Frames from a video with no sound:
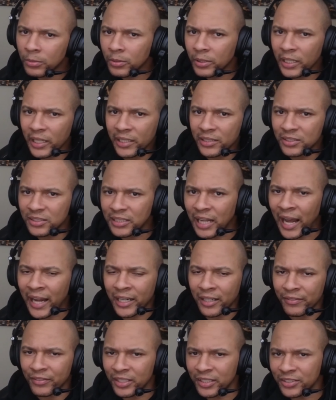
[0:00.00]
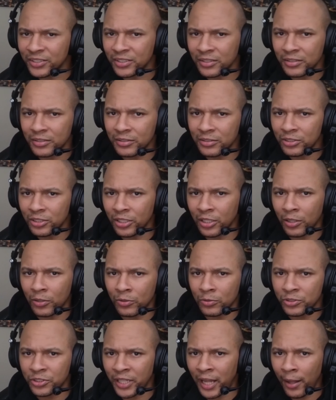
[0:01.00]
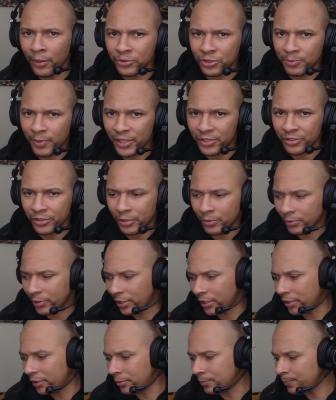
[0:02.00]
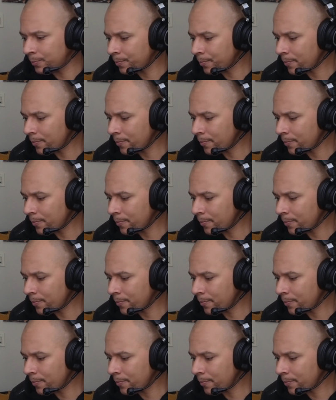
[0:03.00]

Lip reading: inside of this, sound space that we're in,